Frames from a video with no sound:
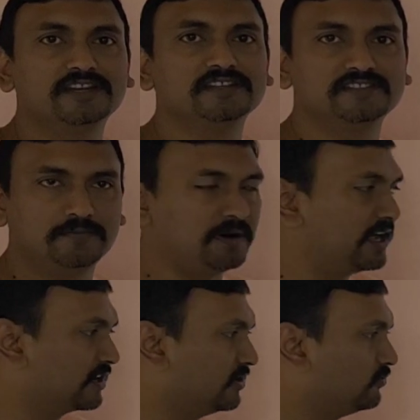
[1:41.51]
that is the
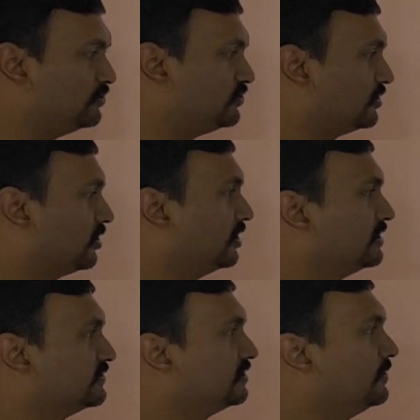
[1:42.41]
bark, which we call
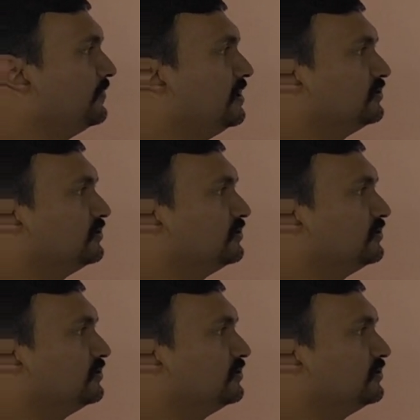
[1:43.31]
as.